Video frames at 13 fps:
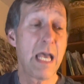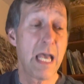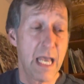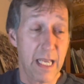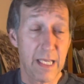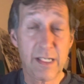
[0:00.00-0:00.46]

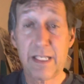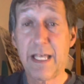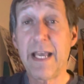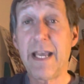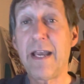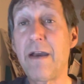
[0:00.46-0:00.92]
is
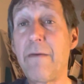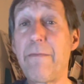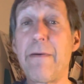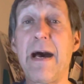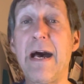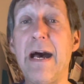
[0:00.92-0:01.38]
there
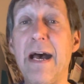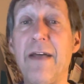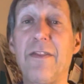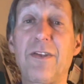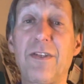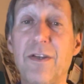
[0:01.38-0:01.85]
by
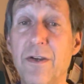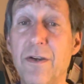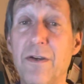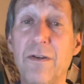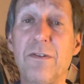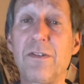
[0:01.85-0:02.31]
the
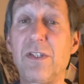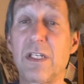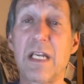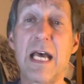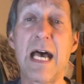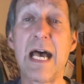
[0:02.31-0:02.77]

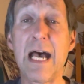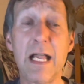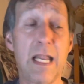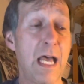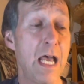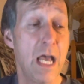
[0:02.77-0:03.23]
turnstile,
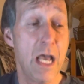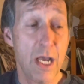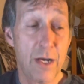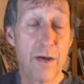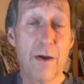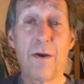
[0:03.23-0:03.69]

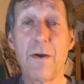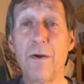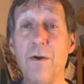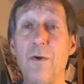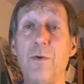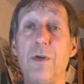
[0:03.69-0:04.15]

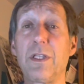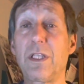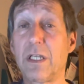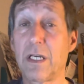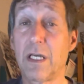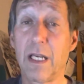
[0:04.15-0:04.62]
girl with
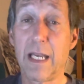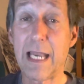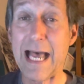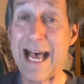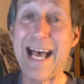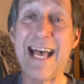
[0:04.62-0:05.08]

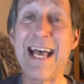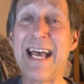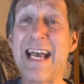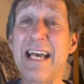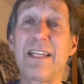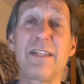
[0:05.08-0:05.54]

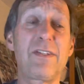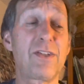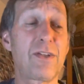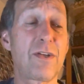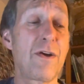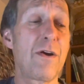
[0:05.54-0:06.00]

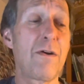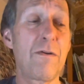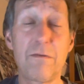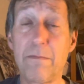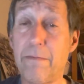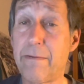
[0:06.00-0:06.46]

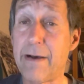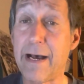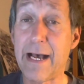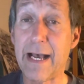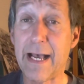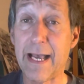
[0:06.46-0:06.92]
kaleidoscope
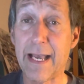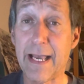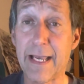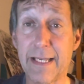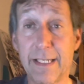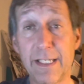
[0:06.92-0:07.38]

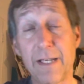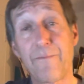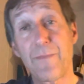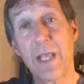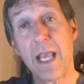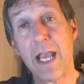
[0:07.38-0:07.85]
eyes.
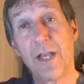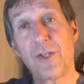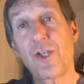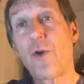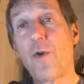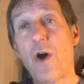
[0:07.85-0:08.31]

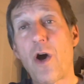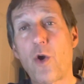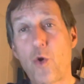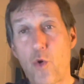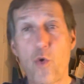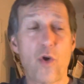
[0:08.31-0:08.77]
So a
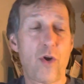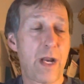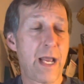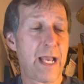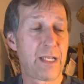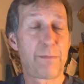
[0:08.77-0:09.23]
chord
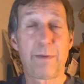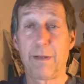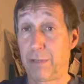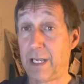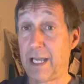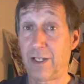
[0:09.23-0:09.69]
has been
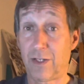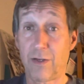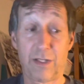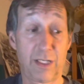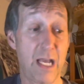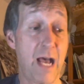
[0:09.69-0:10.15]
placed
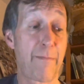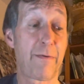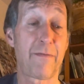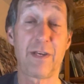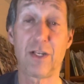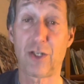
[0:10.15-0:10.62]
on top
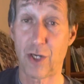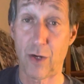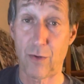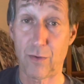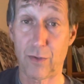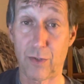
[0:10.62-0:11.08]
of each
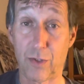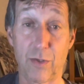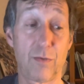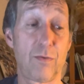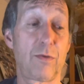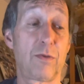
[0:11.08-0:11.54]
note.
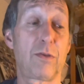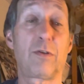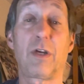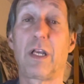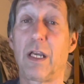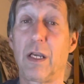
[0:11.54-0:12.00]
2,
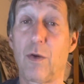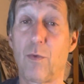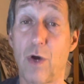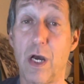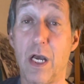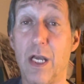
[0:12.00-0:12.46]
3,
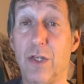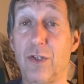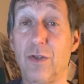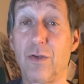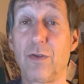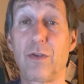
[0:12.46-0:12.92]
1,
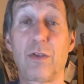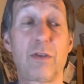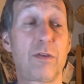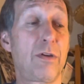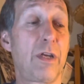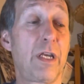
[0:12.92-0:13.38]

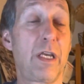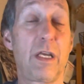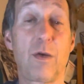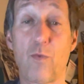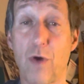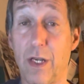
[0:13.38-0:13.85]
2,
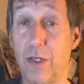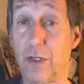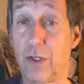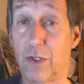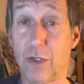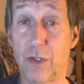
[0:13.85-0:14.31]
3,
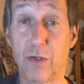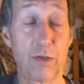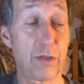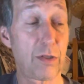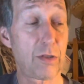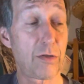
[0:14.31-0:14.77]
1,
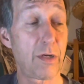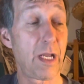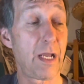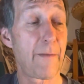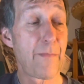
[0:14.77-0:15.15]
2, 3.